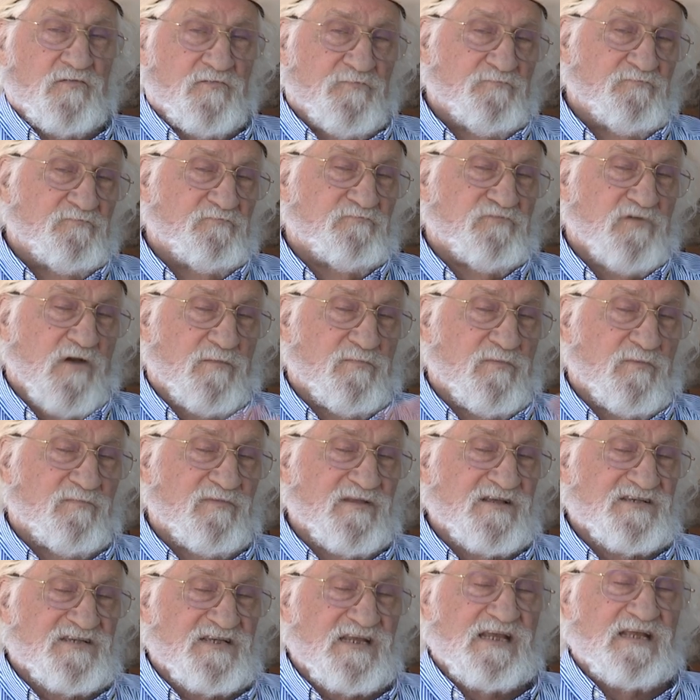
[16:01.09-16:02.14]
you've
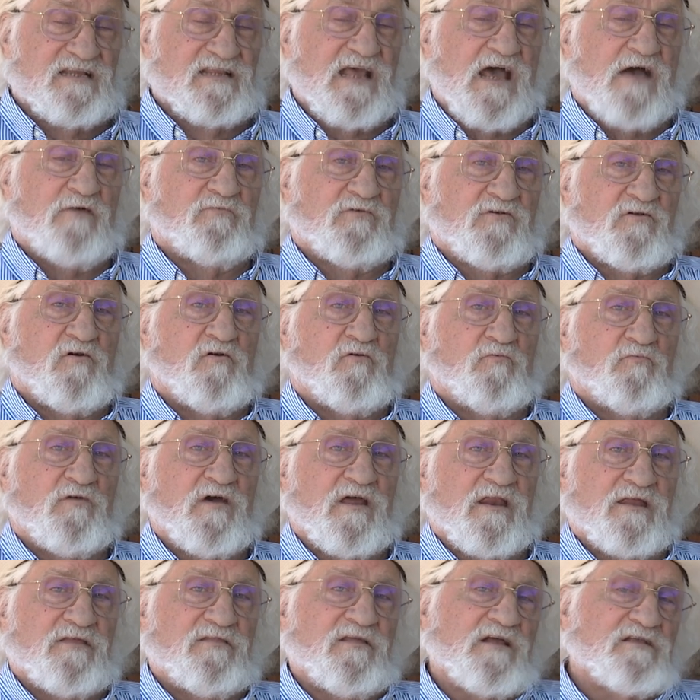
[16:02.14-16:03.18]
probably seen that one
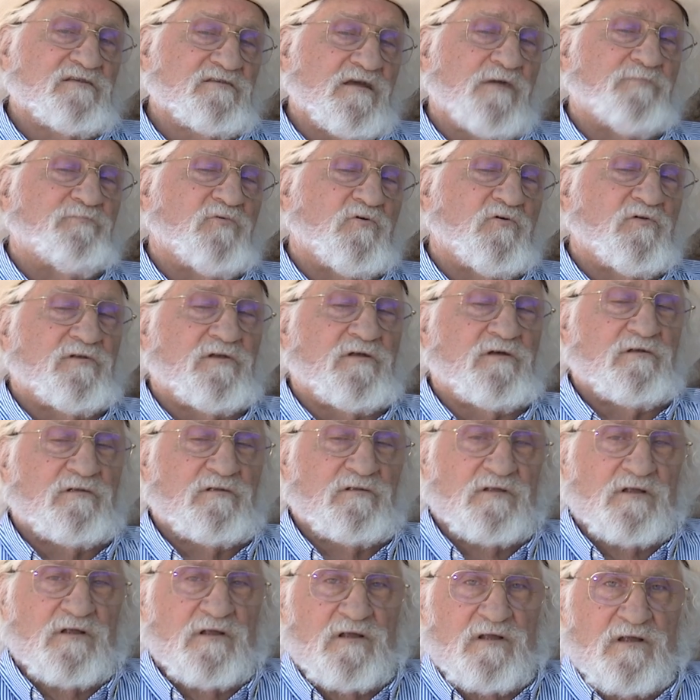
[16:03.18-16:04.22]
already. That's up on
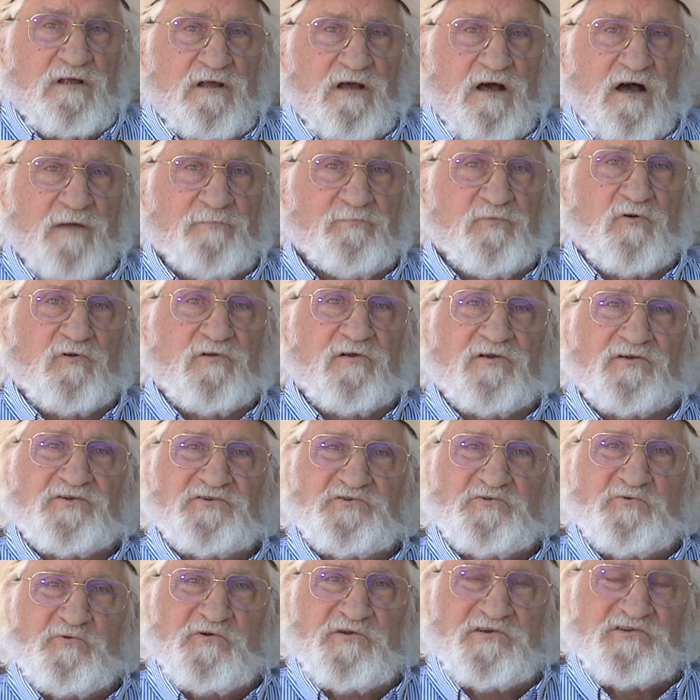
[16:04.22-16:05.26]
our
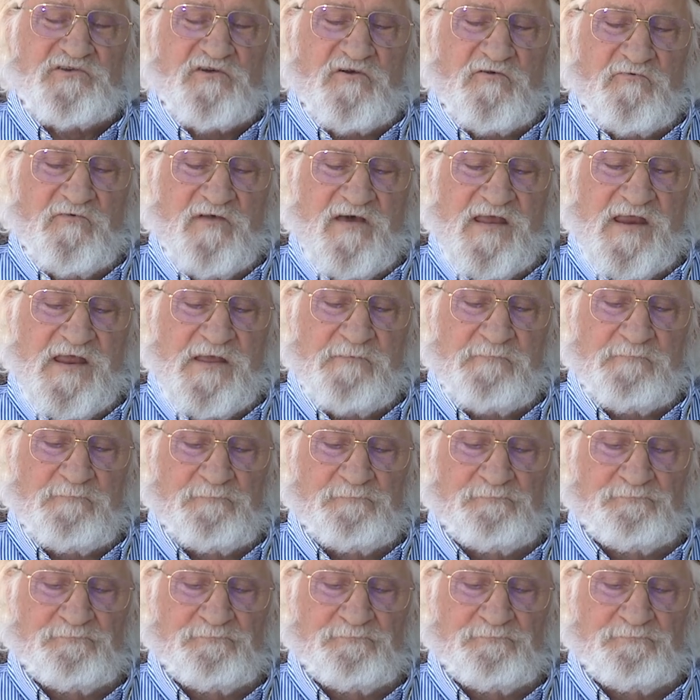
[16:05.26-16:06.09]
stories already.